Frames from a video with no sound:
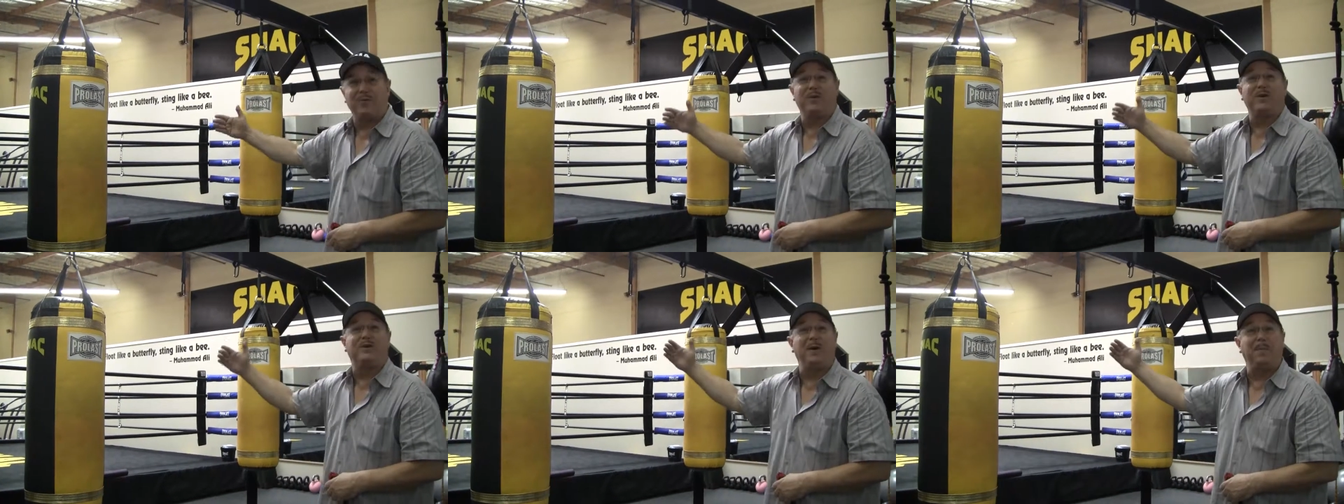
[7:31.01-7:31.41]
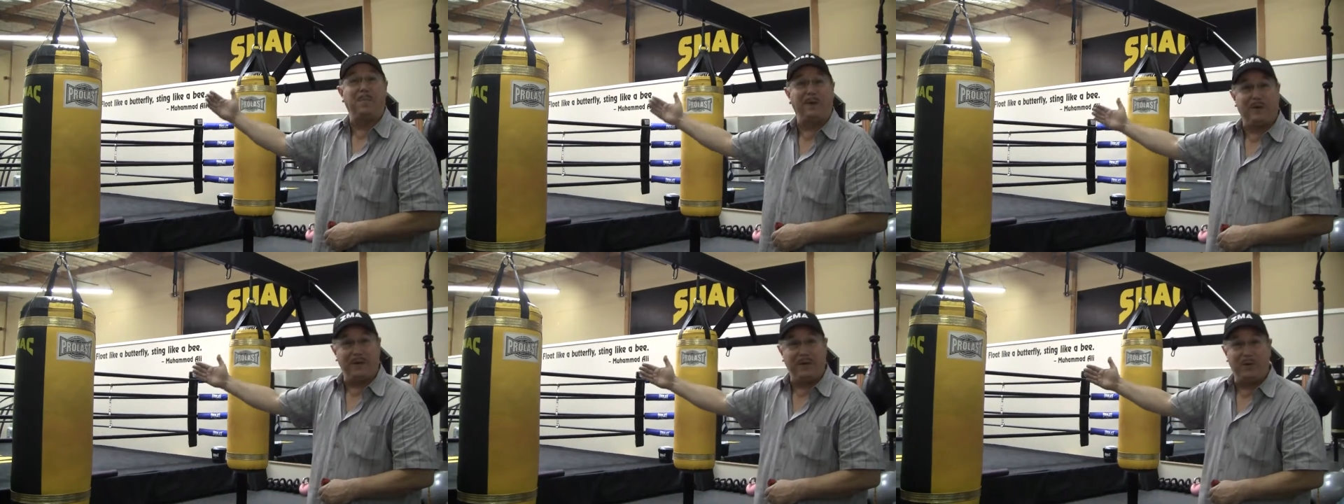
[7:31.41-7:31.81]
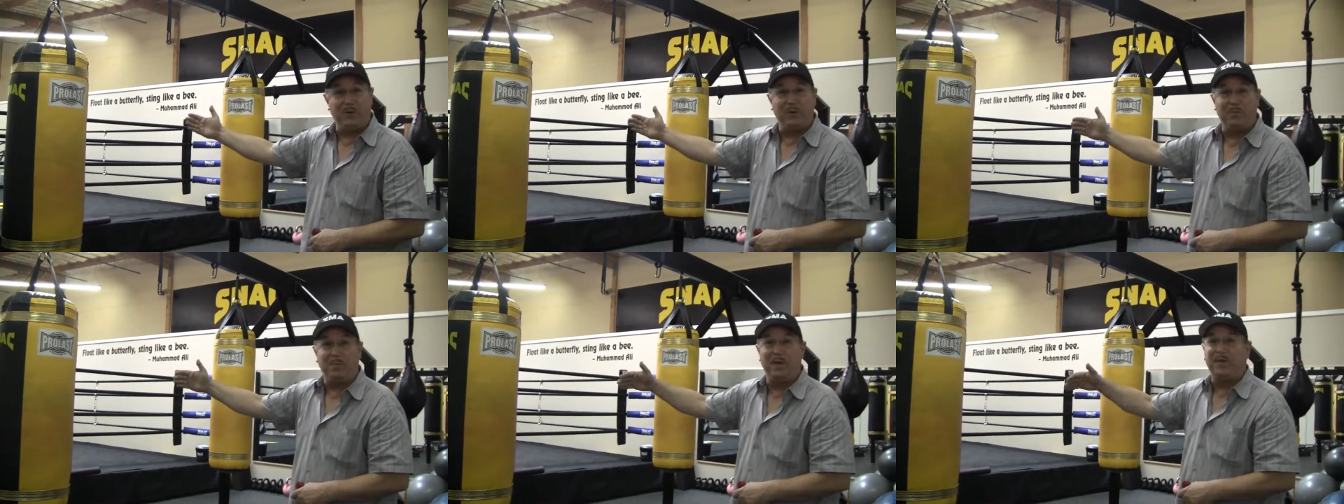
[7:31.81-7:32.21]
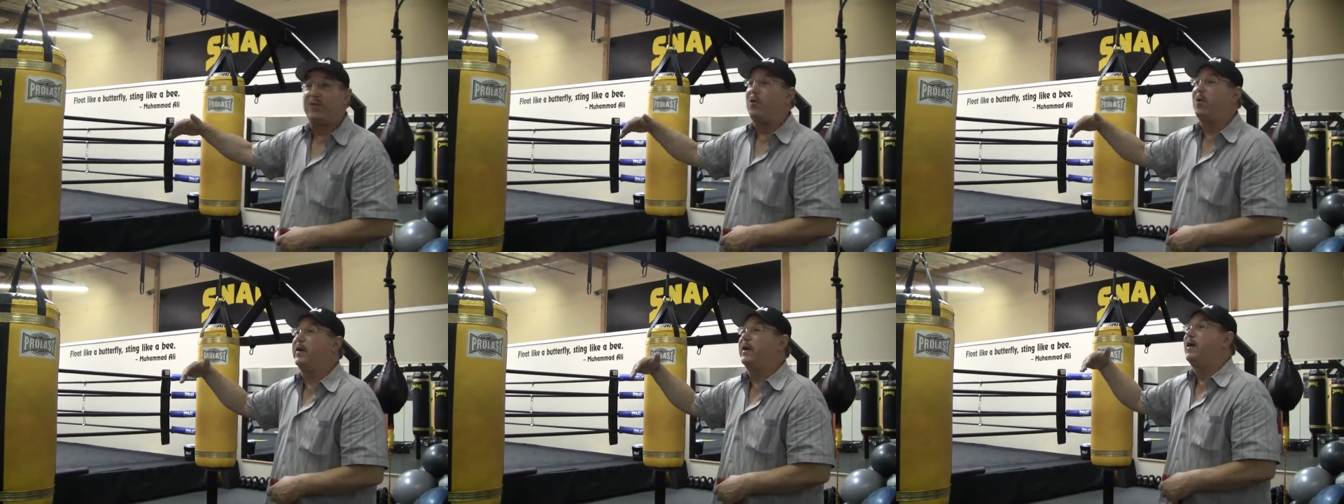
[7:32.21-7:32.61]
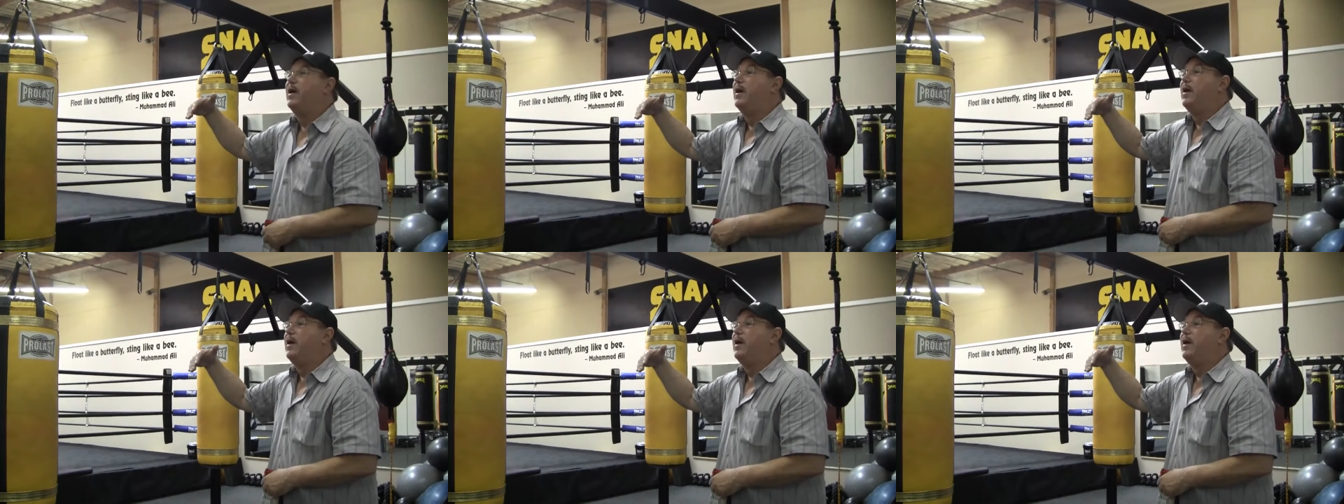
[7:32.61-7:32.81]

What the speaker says: where typically you would be throwing